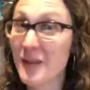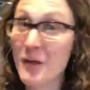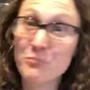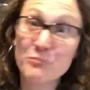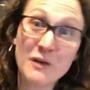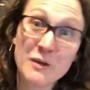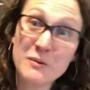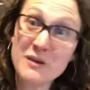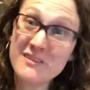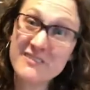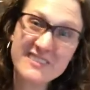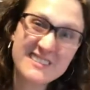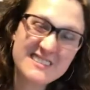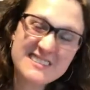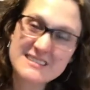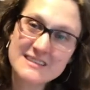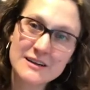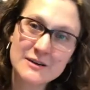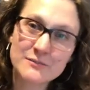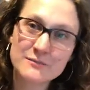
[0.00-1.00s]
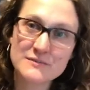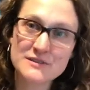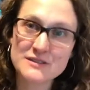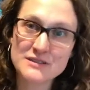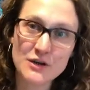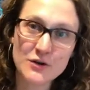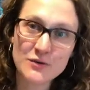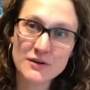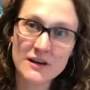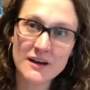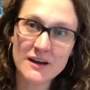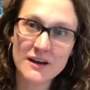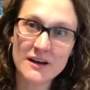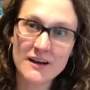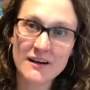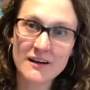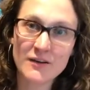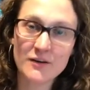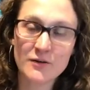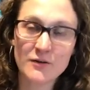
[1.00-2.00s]
maybe even some
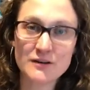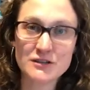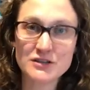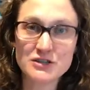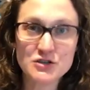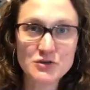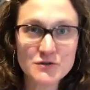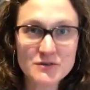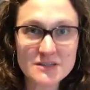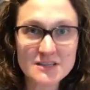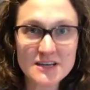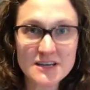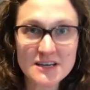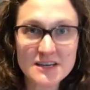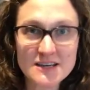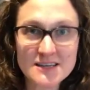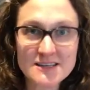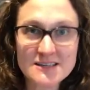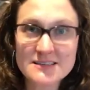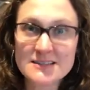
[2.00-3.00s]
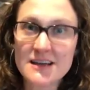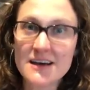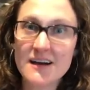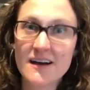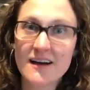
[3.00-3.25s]
soda or juices.